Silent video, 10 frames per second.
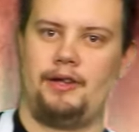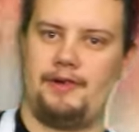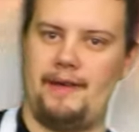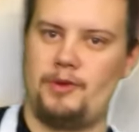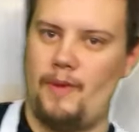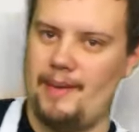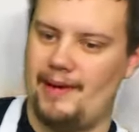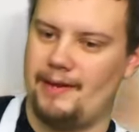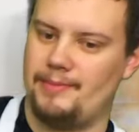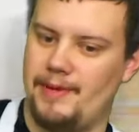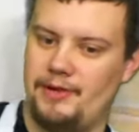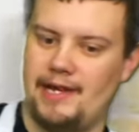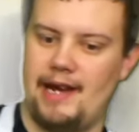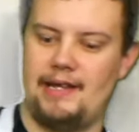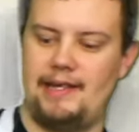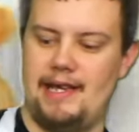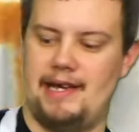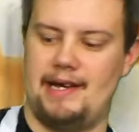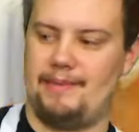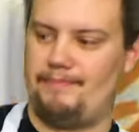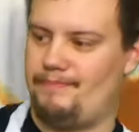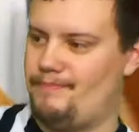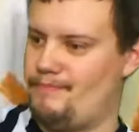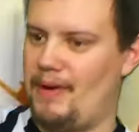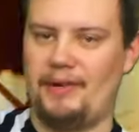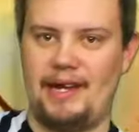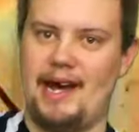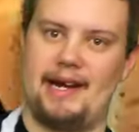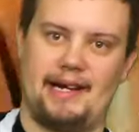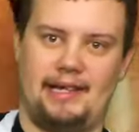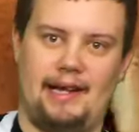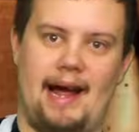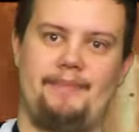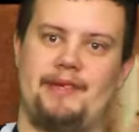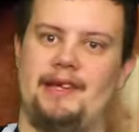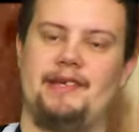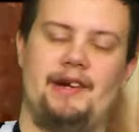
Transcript: So after Wade becomes mutated, the building kind of collapses